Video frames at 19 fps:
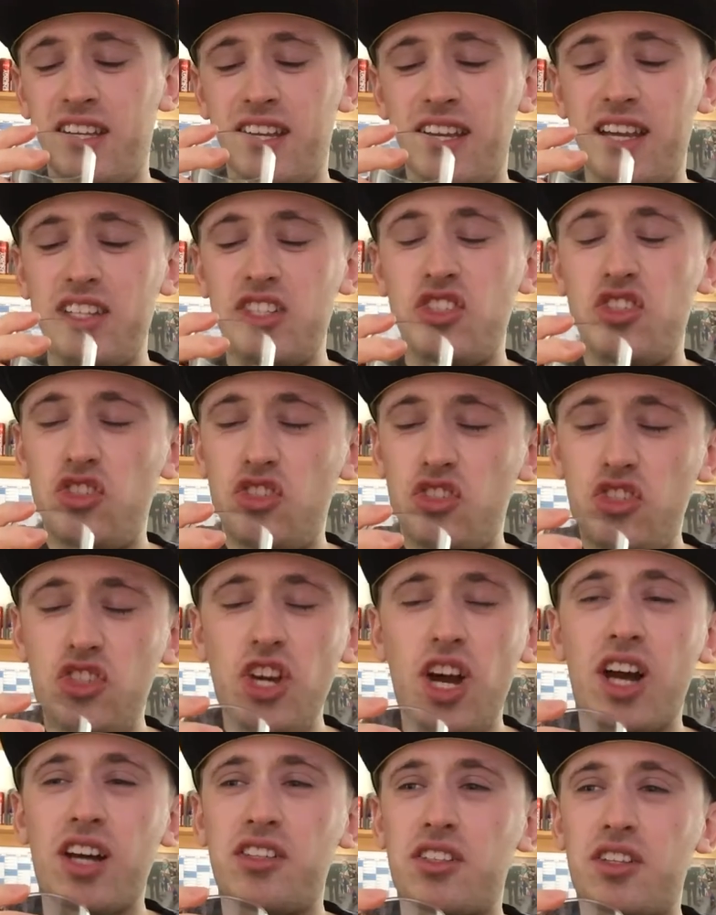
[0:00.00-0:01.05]
It's
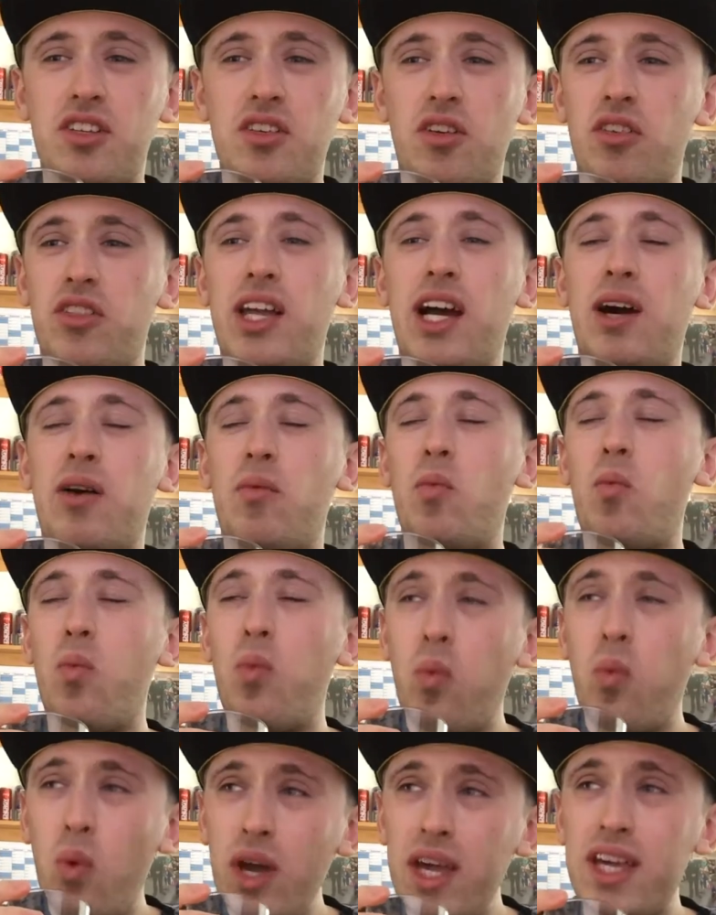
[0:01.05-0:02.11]
just got that
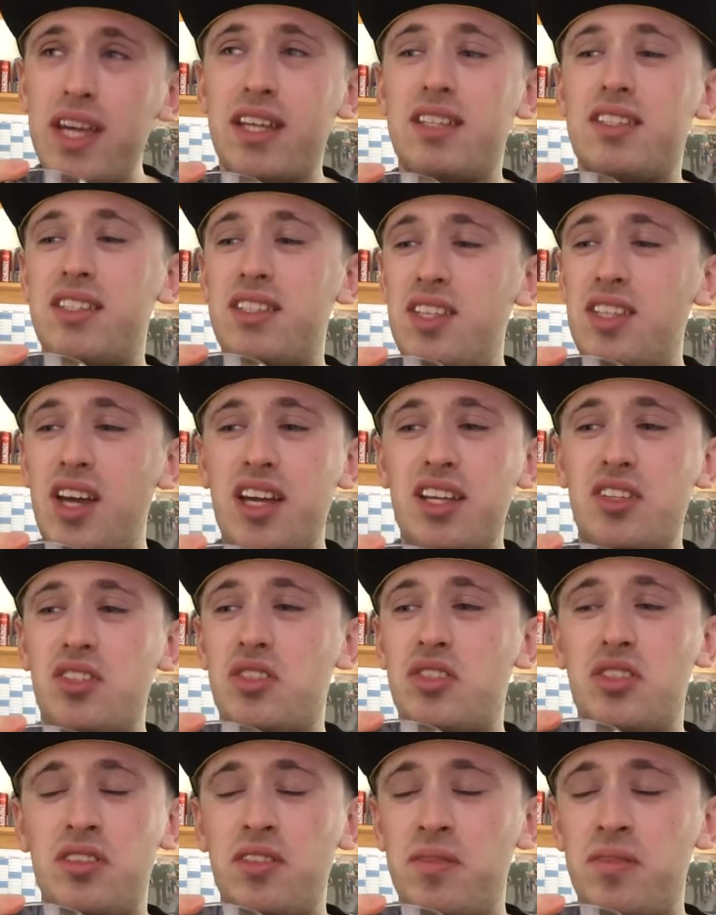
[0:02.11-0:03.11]
weird taste.